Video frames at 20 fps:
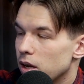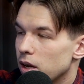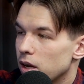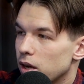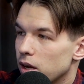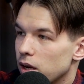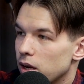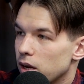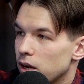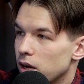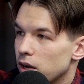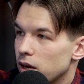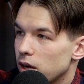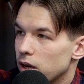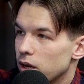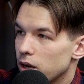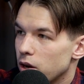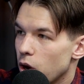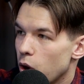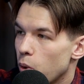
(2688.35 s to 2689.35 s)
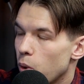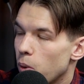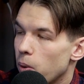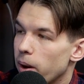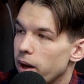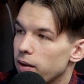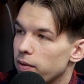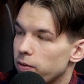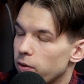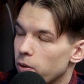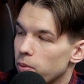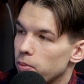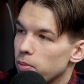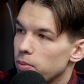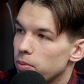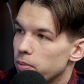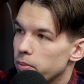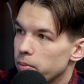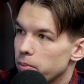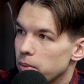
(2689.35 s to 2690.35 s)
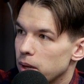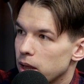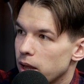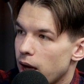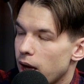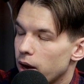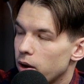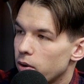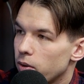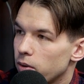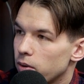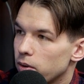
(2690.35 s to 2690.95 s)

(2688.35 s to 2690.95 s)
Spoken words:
go away from Milano.